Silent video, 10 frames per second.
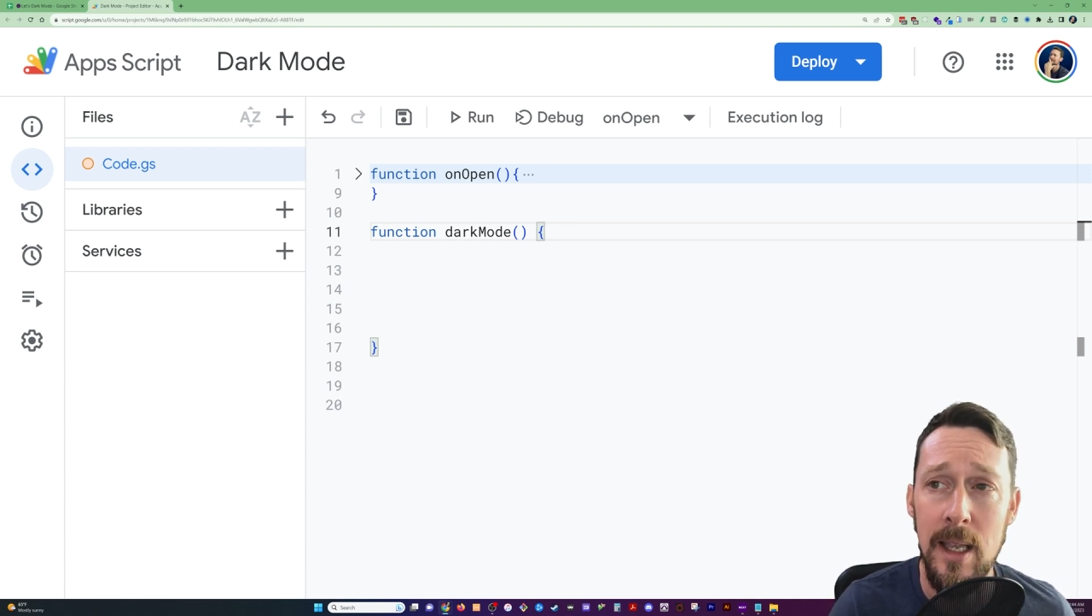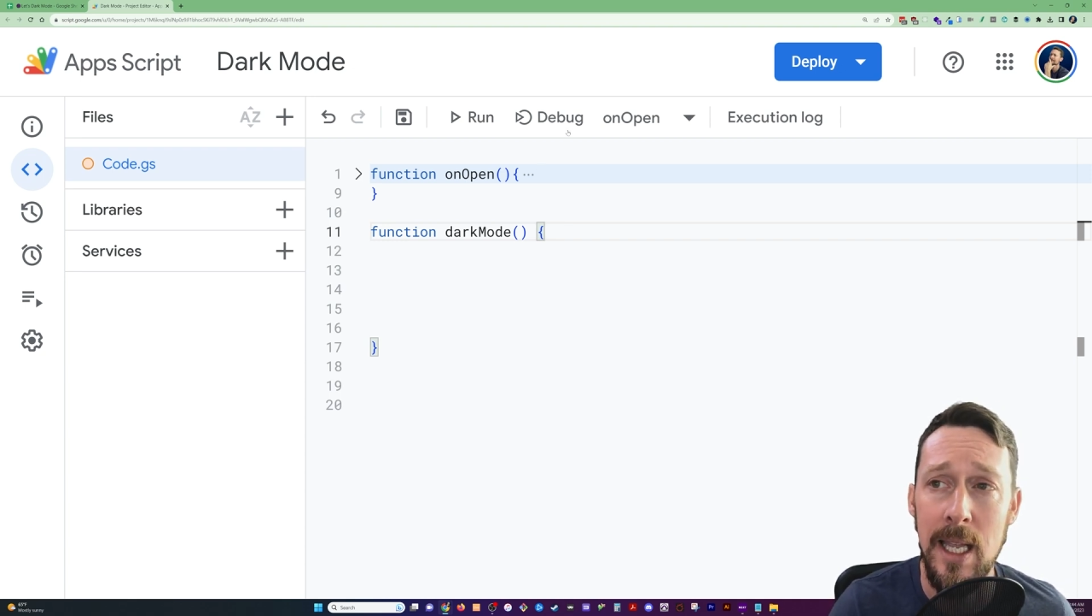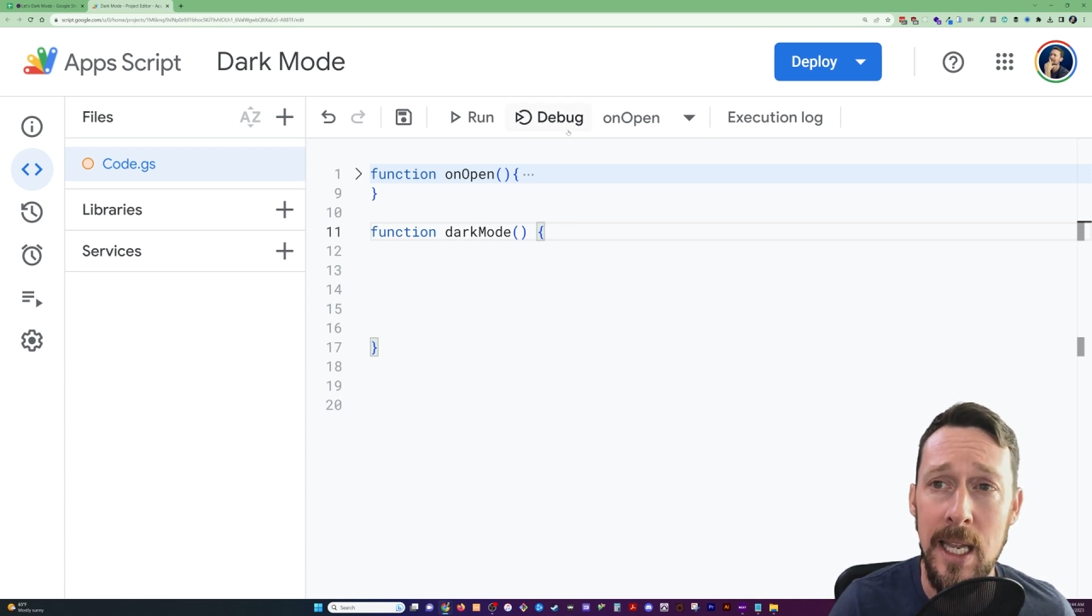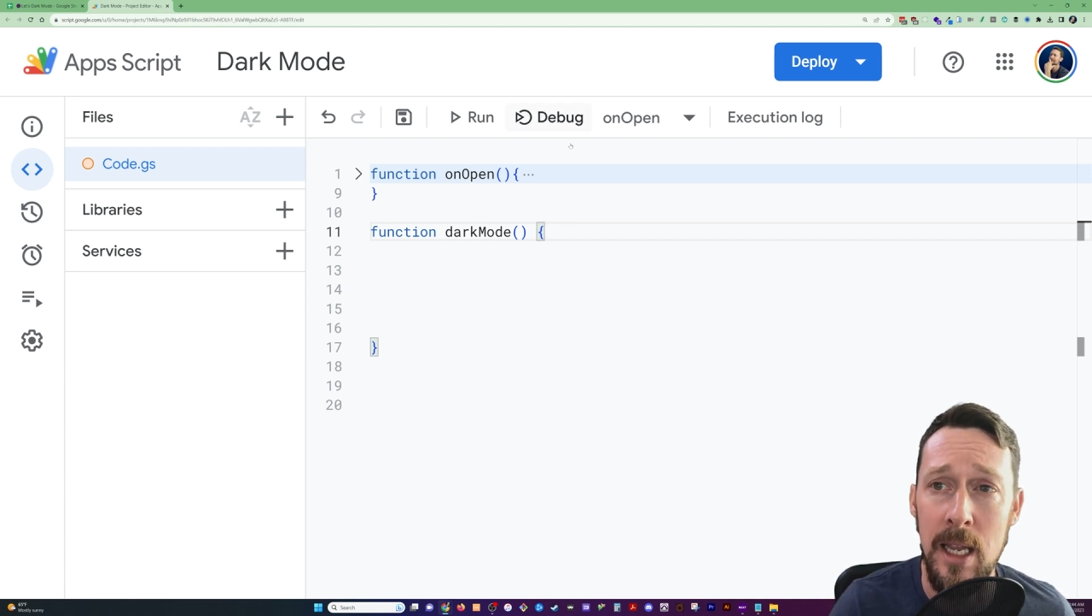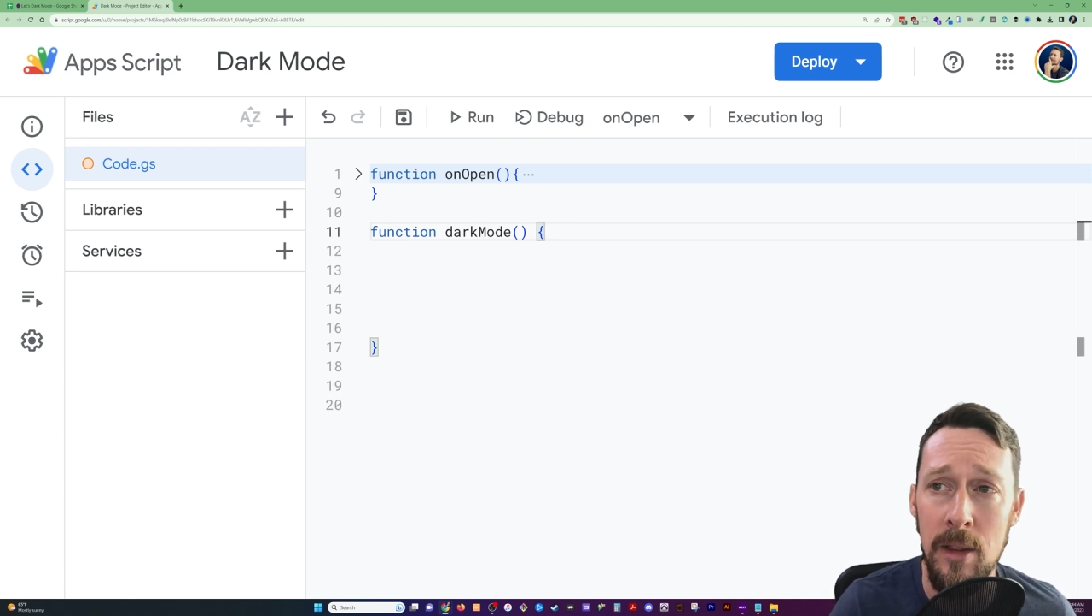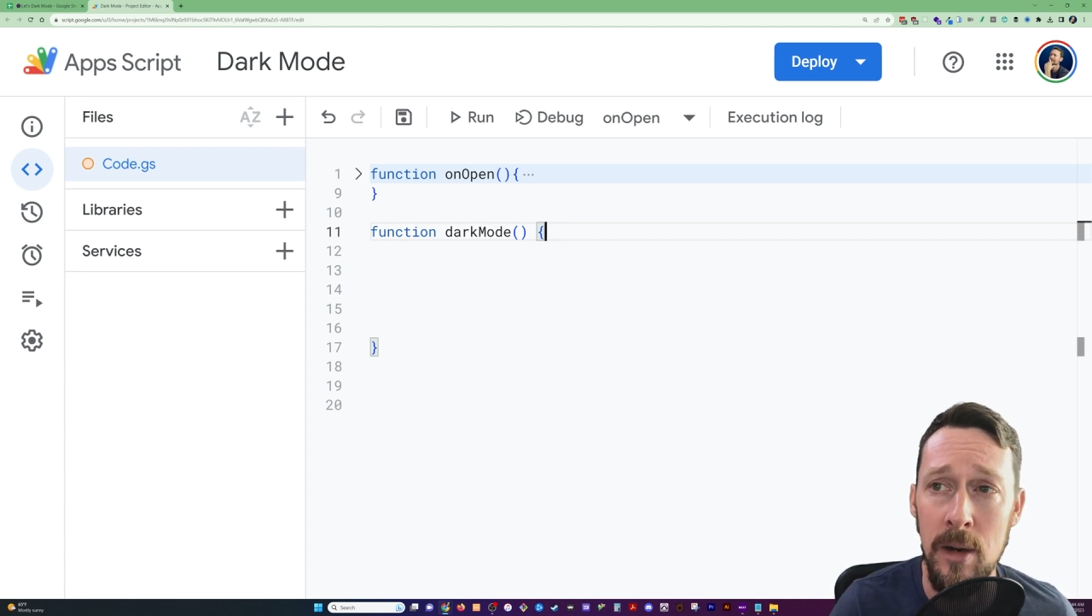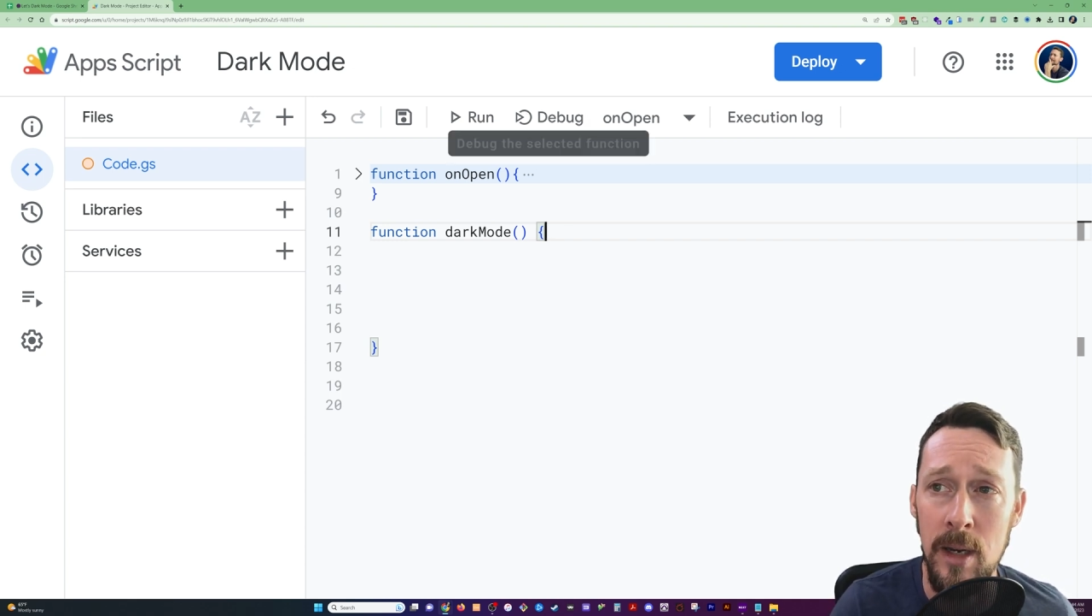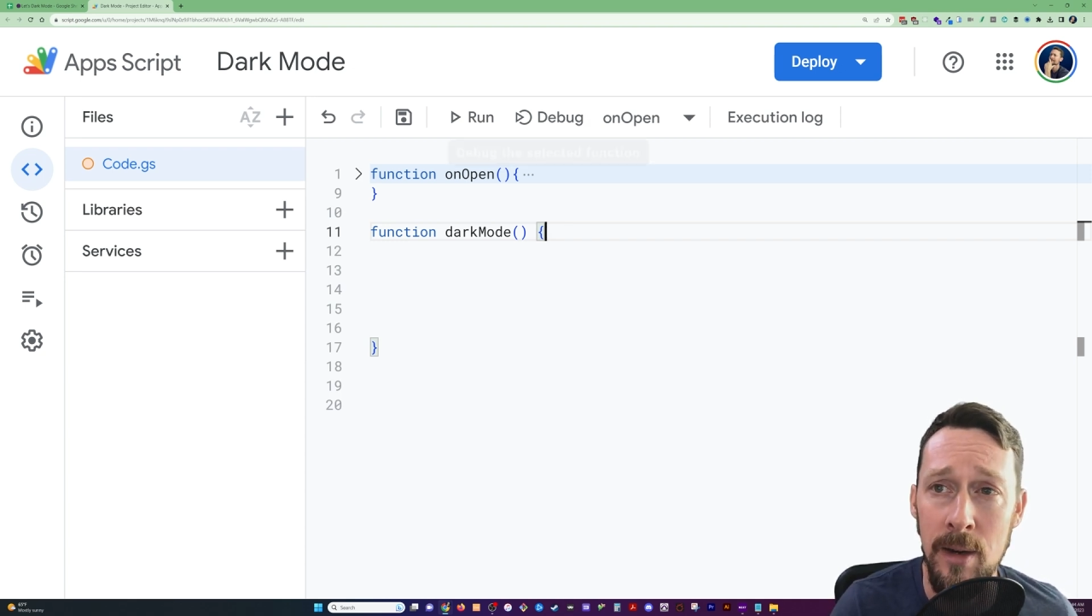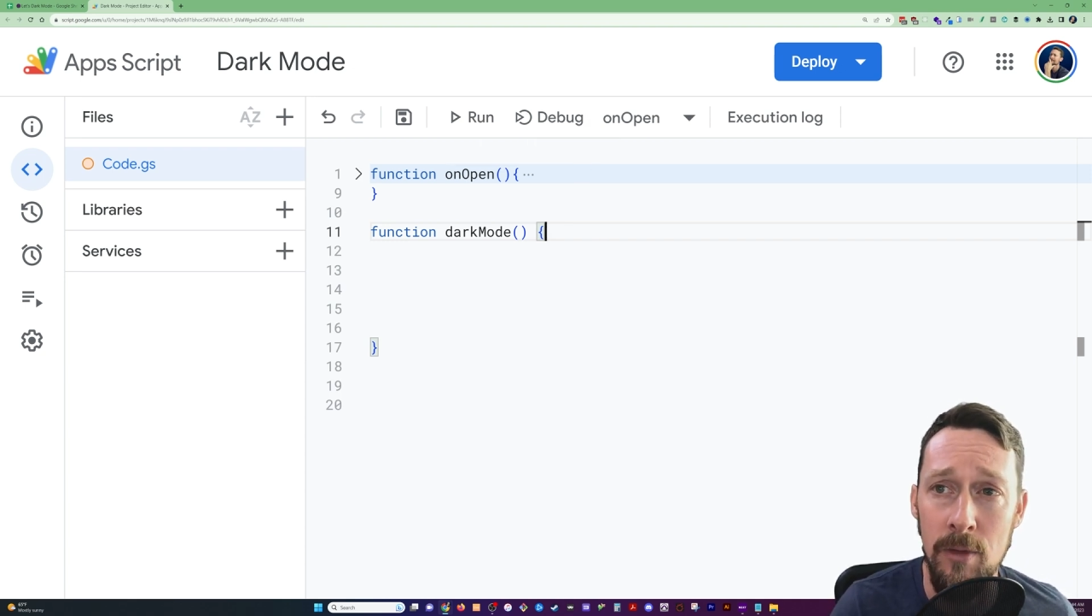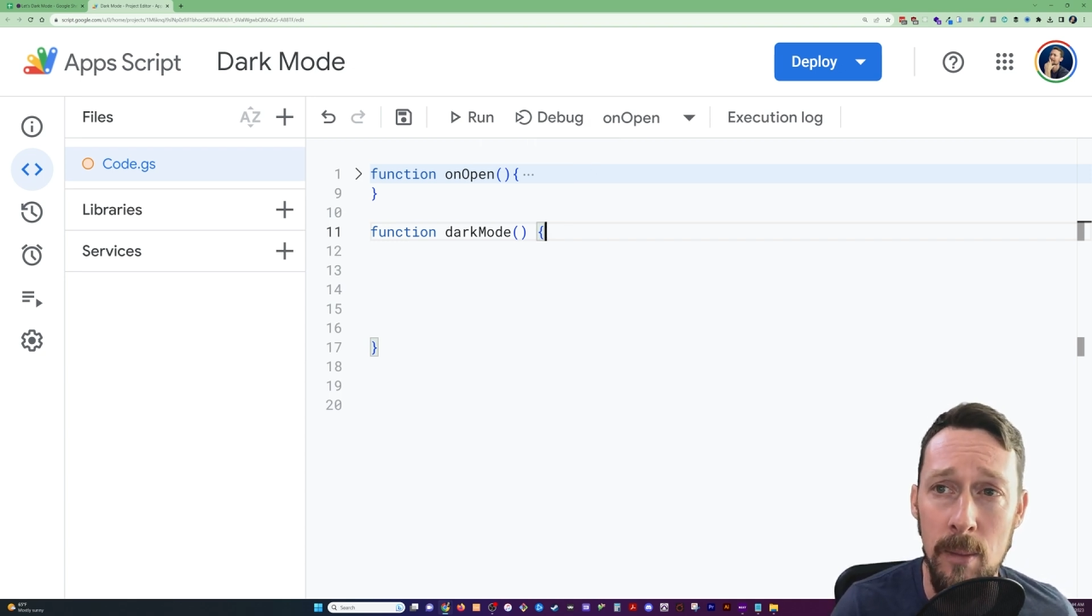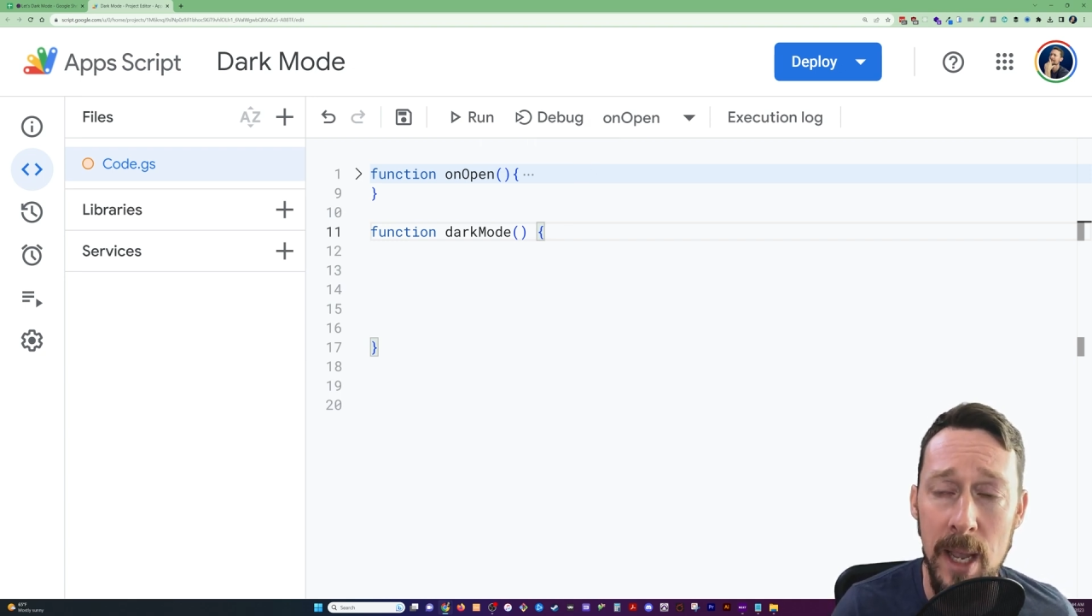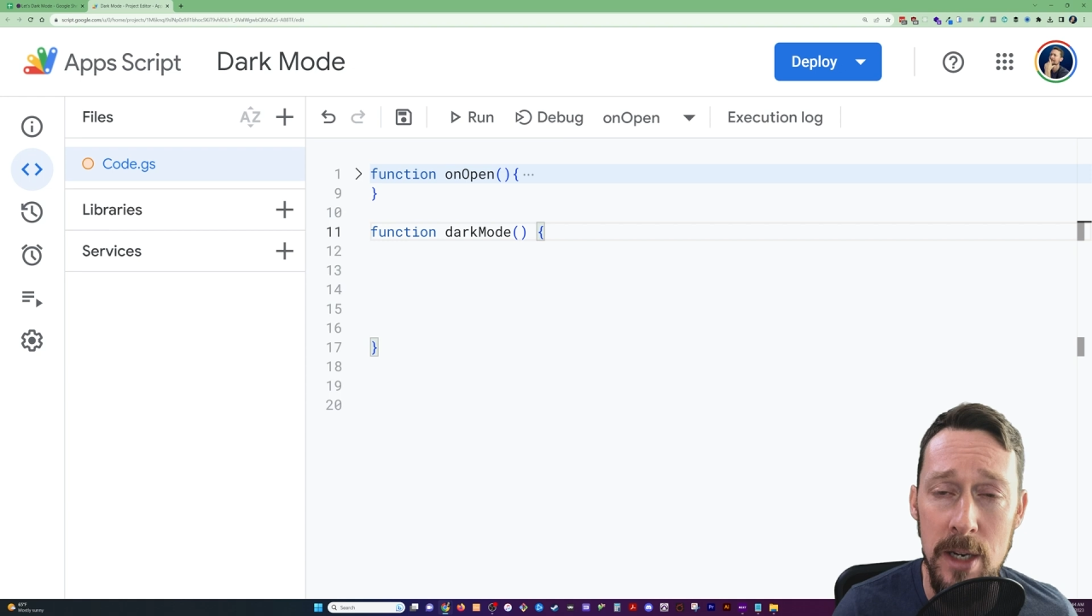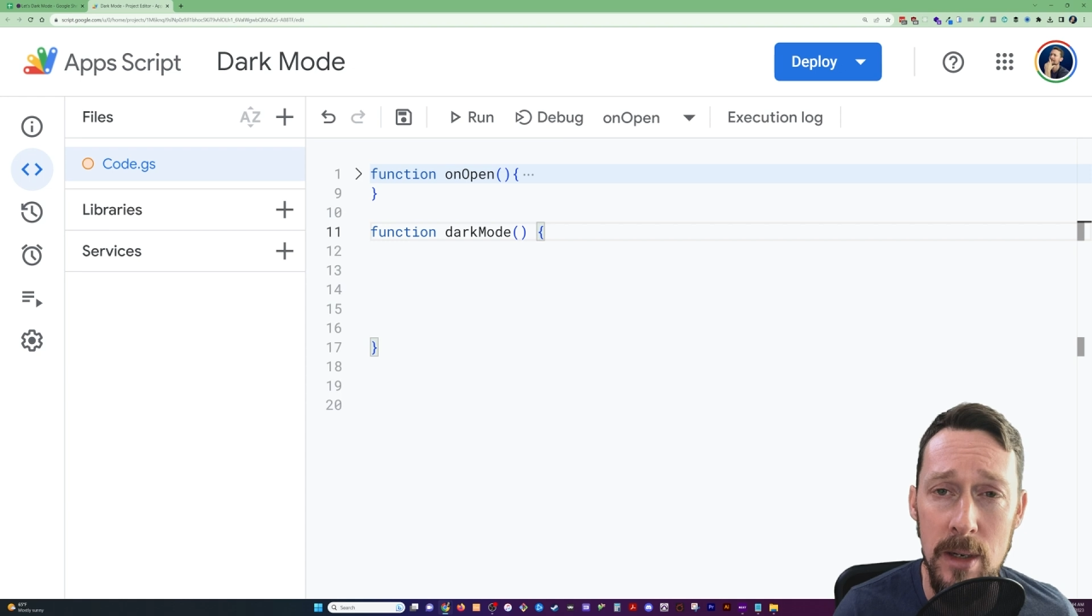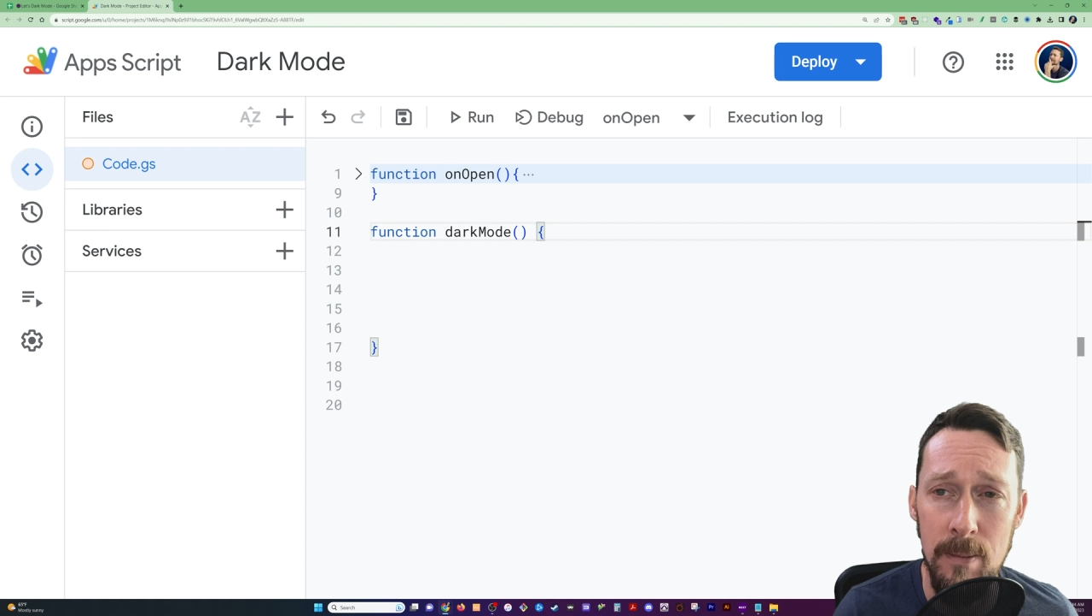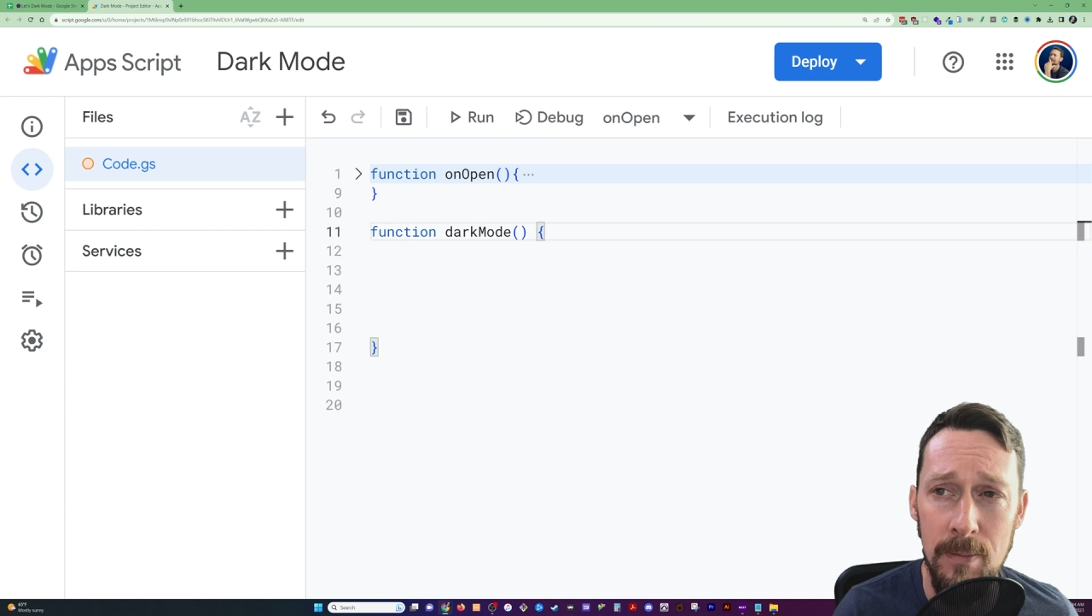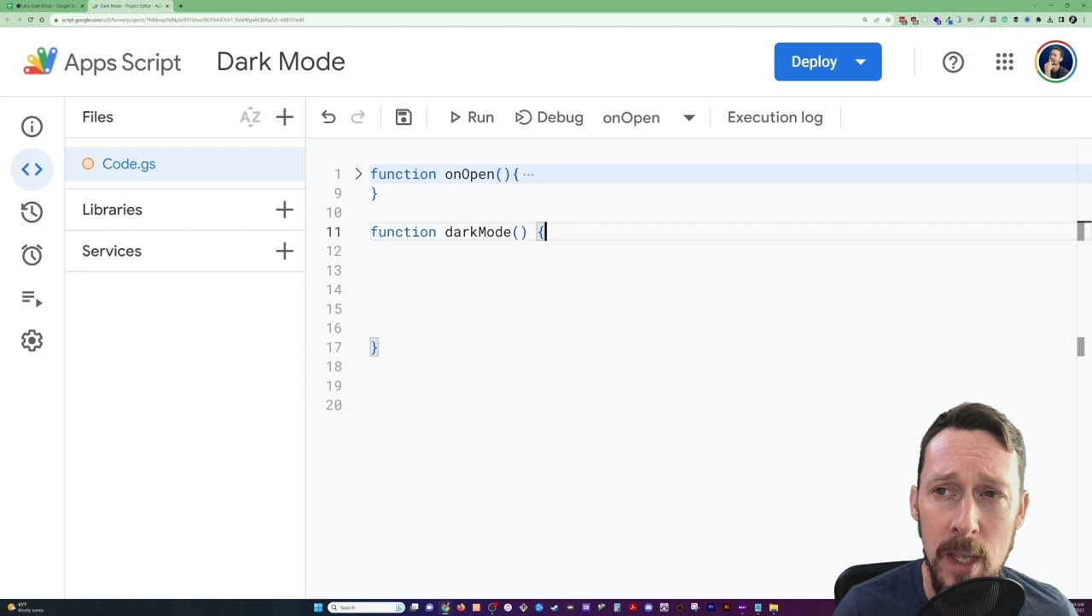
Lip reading: any other information.